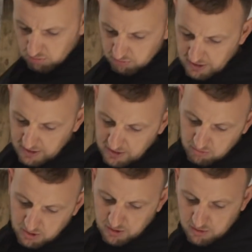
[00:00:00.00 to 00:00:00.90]
all that
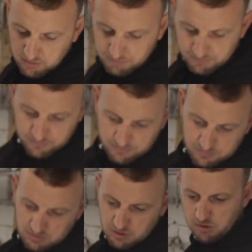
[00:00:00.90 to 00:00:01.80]
out, ain't they?
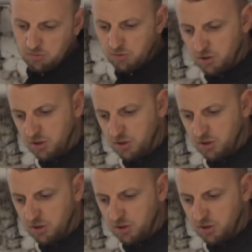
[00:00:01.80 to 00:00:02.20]
I don't know what